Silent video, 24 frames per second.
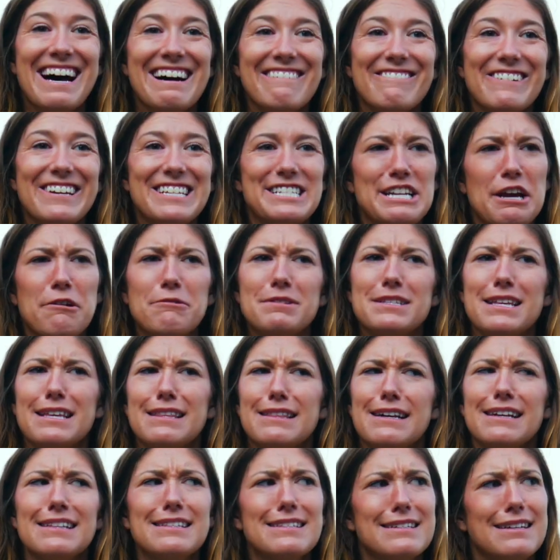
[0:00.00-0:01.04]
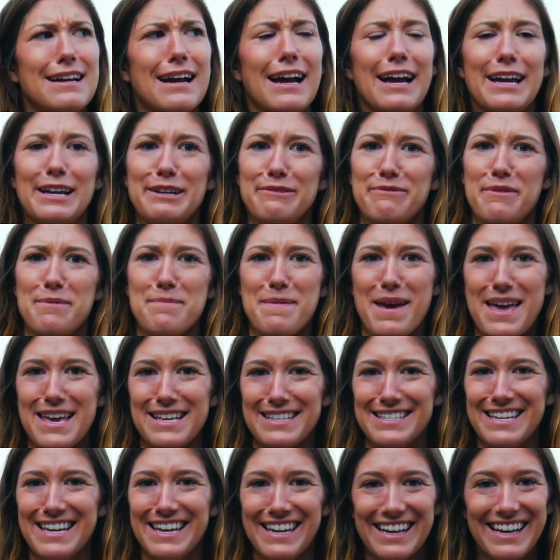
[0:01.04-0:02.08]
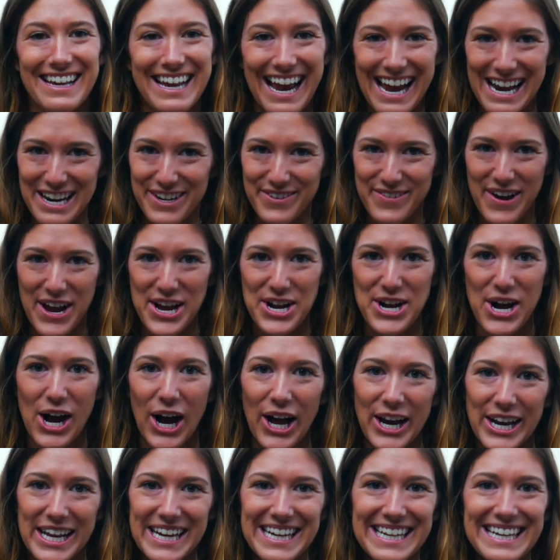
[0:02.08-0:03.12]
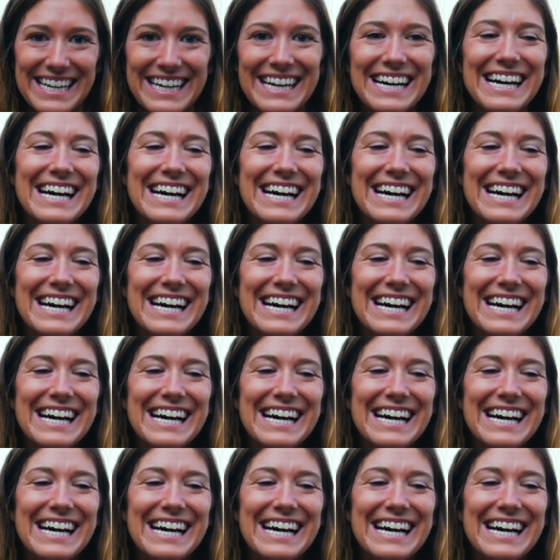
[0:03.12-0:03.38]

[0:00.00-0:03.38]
which I was like, that's kind of amazing, kind of iconic.